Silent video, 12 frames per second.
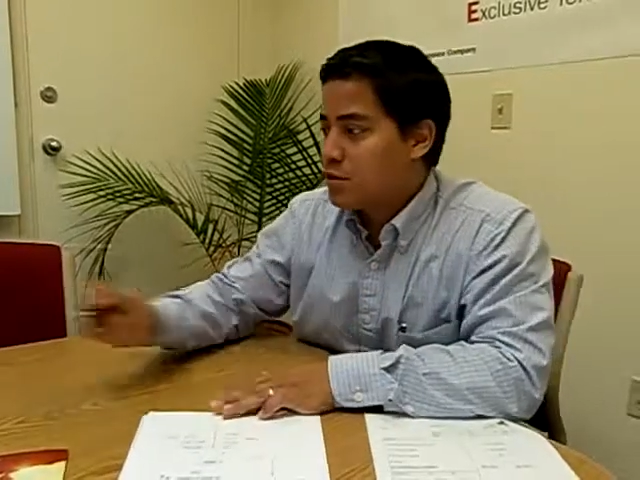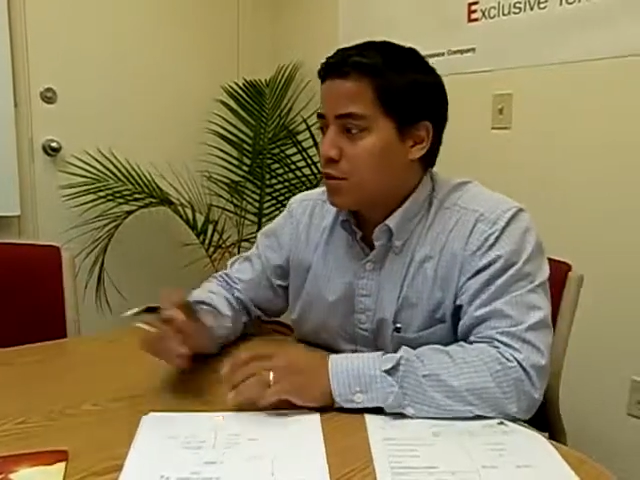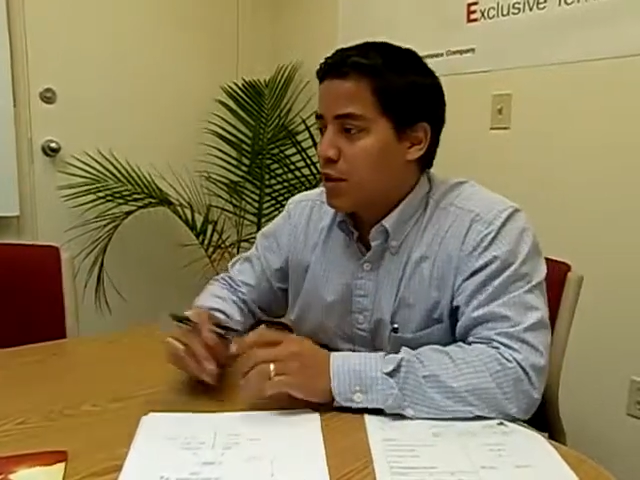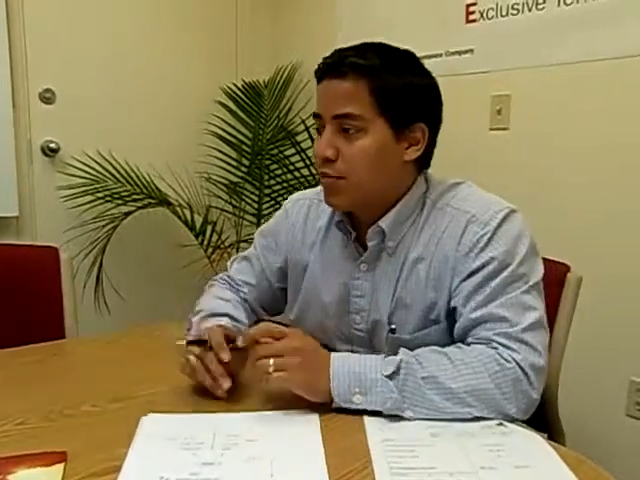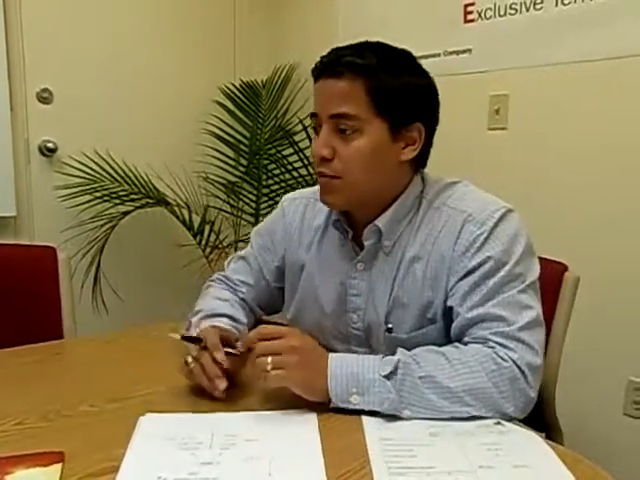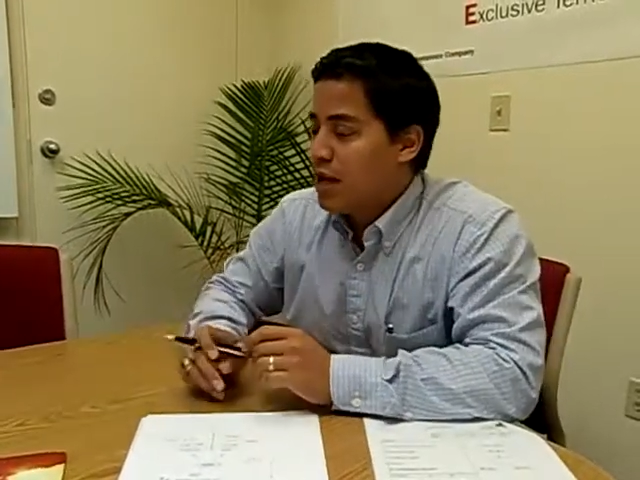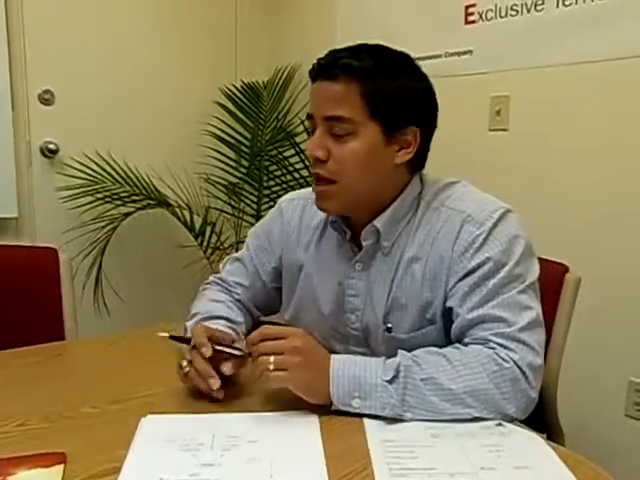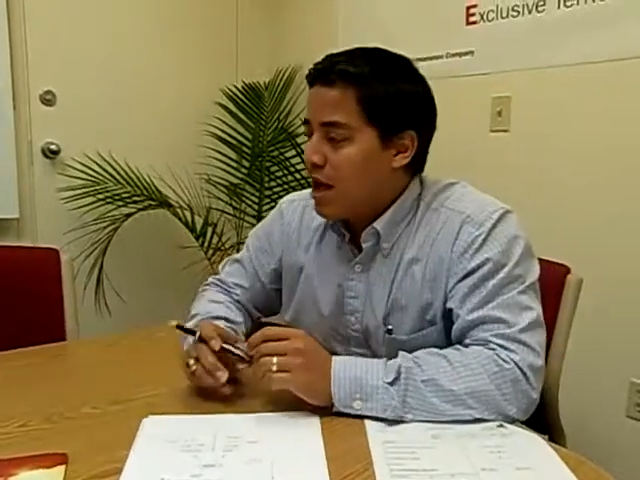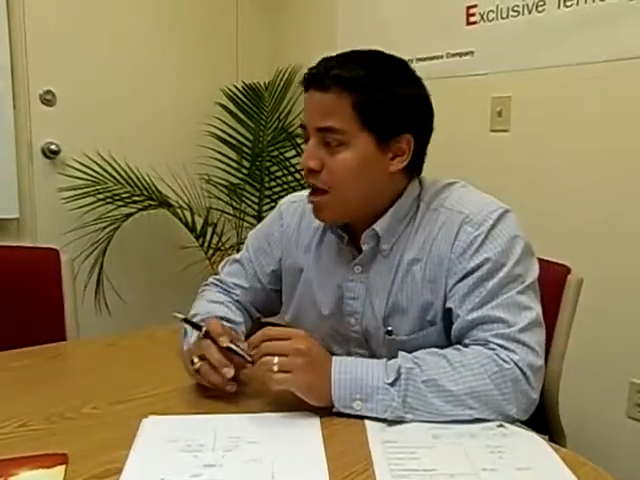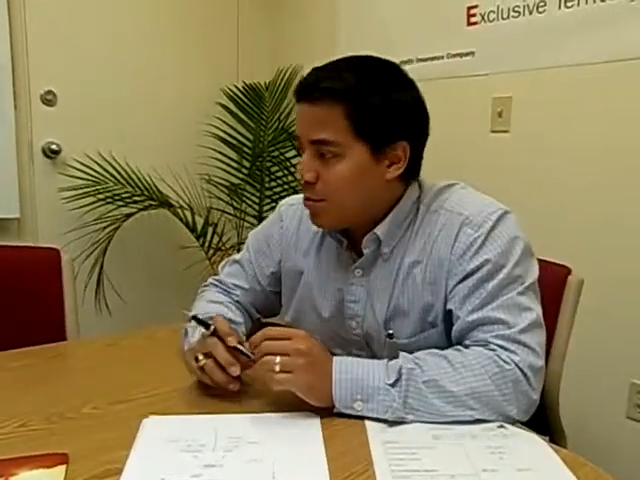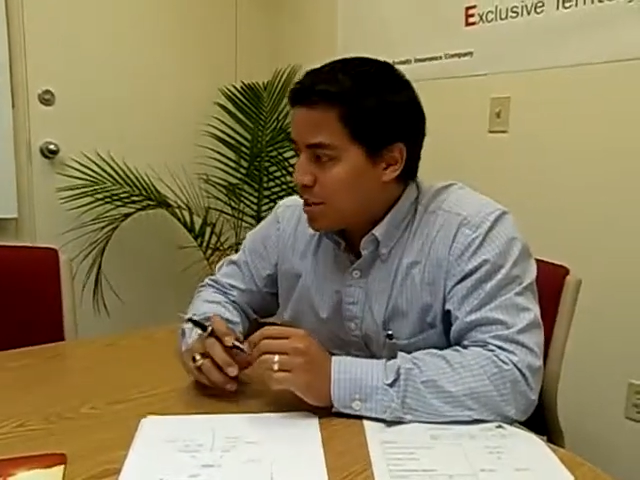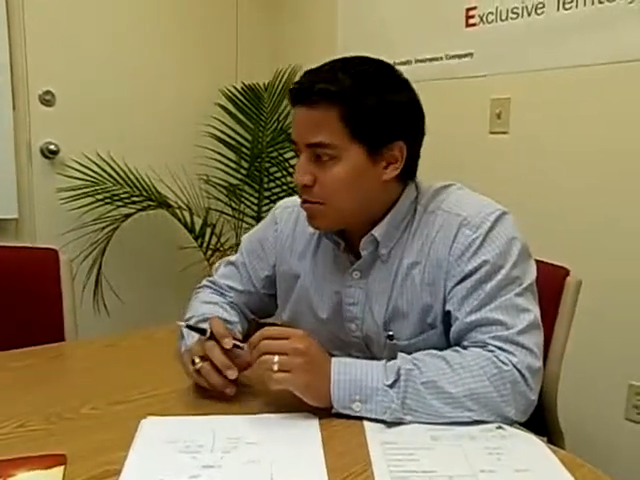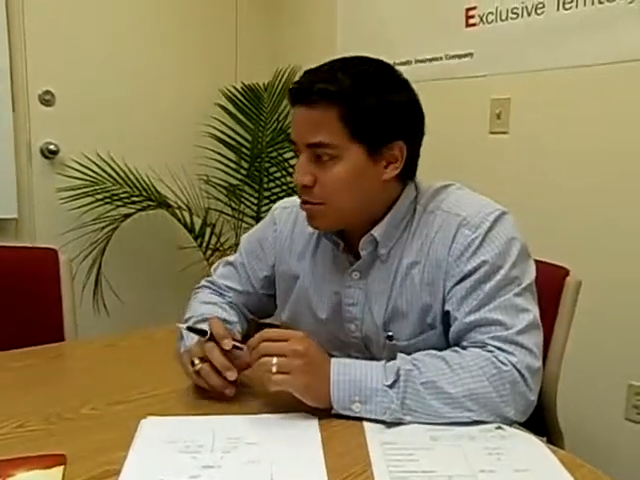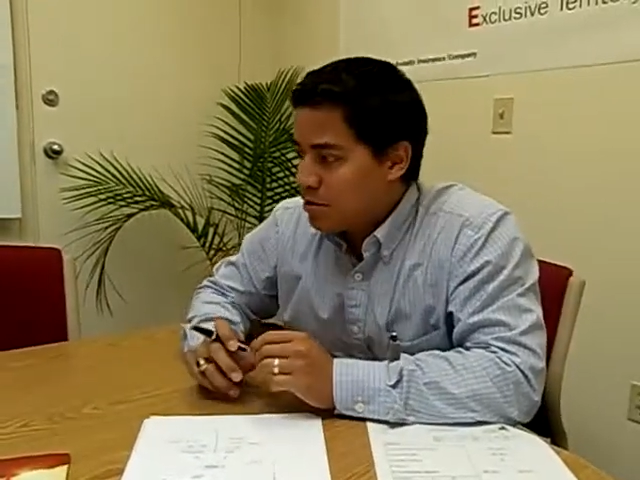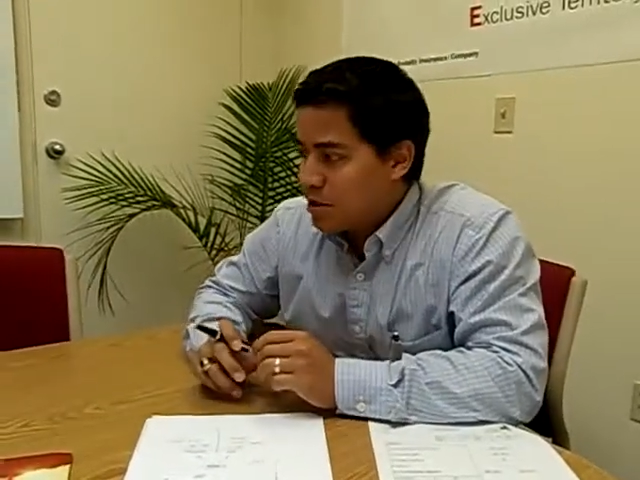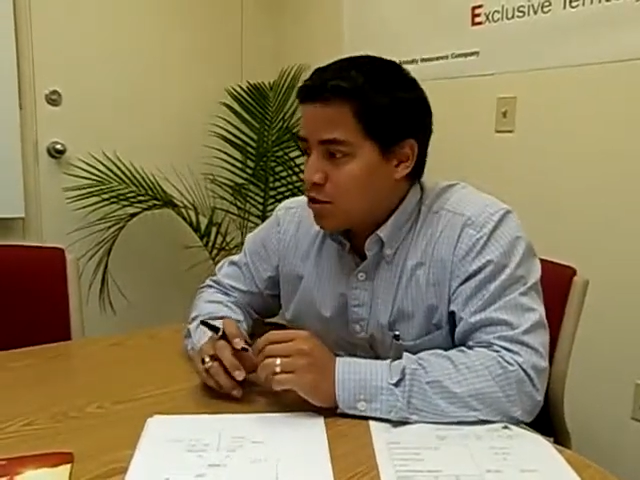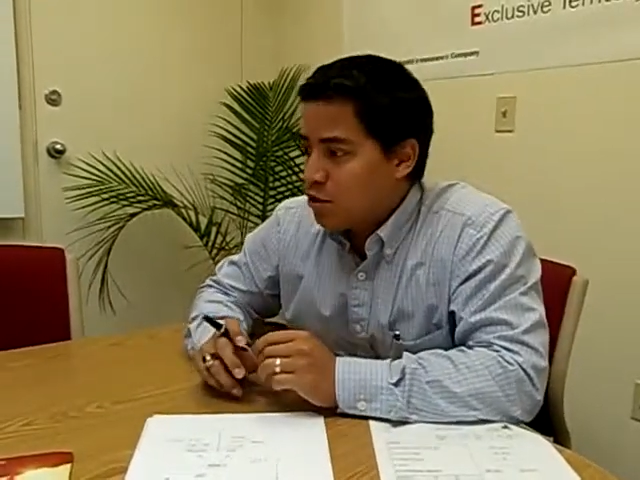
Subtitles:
Wife, how many months can